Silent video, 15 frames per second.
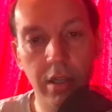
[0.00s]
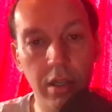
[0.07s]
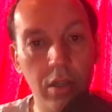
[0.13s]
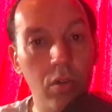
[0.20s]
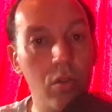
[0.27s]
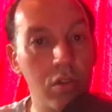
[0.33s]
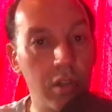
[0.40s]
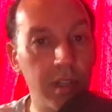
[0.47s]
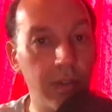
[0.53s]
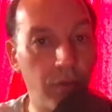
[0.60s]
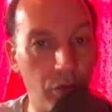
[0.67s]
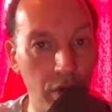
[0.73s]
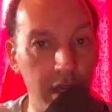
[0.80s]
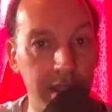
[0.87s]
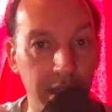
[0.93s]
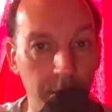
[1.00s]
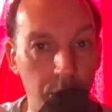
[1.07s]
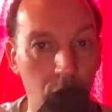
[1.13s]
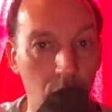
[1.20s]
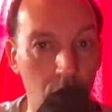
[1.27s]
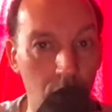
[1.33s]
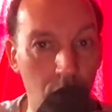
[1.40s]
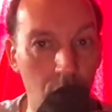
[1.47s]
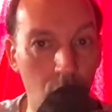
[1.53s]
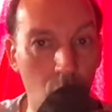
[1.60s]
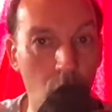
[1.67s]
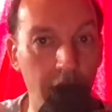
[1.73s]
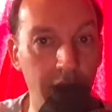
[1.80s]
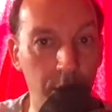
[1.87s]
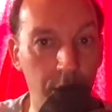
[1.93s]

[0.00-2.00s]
usually frees up quite a